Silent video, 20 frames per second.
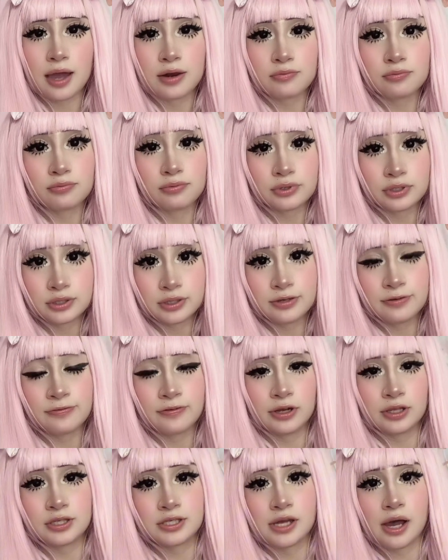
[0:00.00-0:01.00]
a really
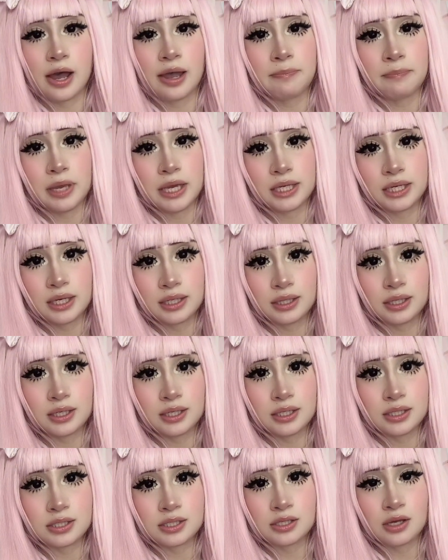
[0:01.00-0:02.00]
fun time making
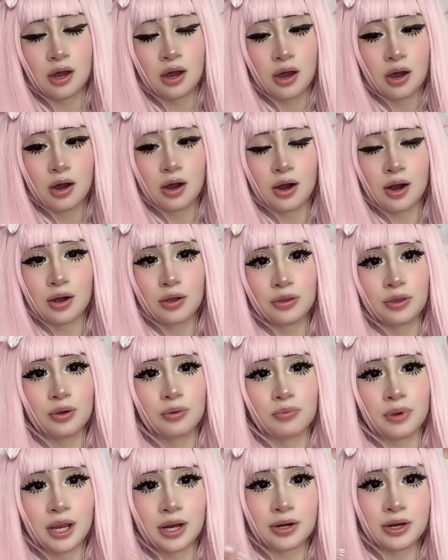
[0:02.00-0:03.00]
this. Although
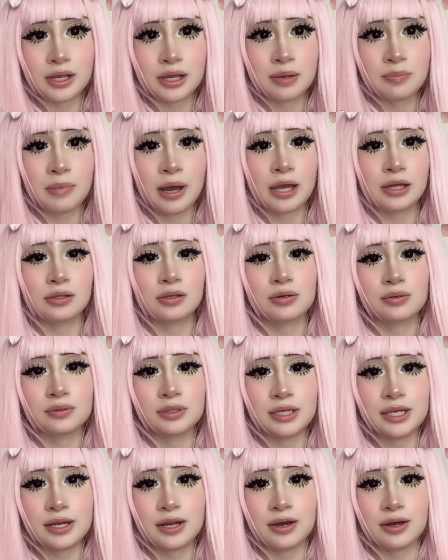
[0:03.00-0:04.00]
wearing my
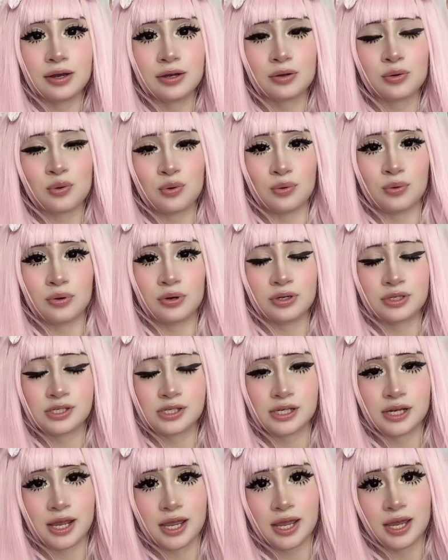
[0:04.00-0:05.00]
Lolita core
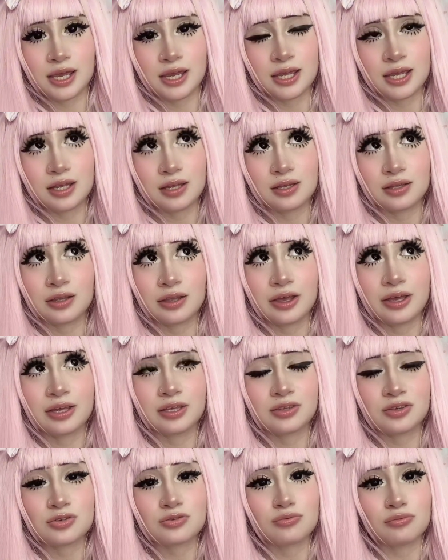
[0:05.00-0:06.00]
today in like
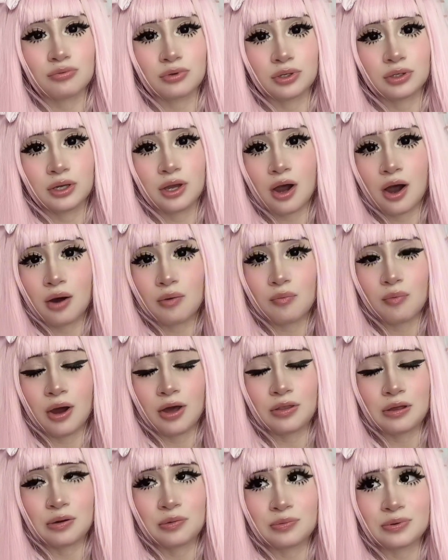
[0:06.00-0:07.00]
this really hot
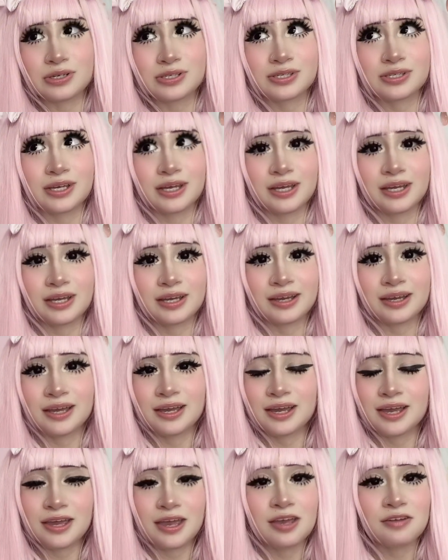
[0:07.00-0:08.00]
weather was like,
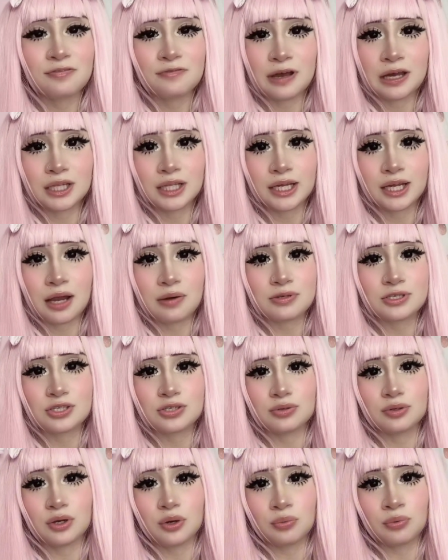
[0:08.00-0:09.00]
it felt like I was
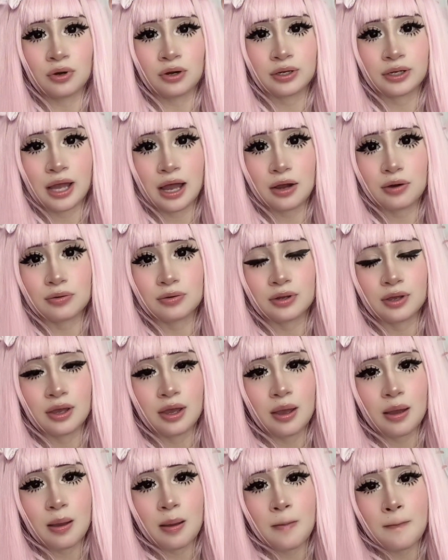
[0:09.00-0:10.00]
doing a workout.
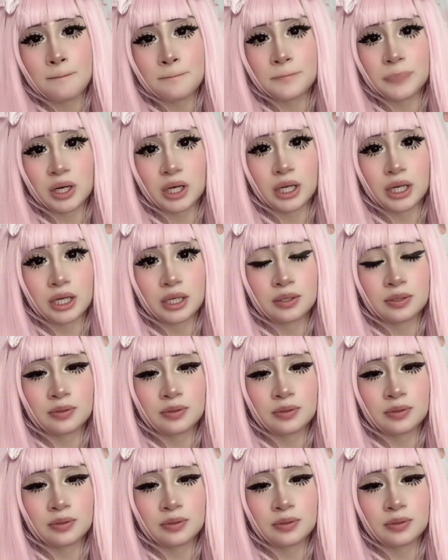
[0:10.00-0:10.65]
But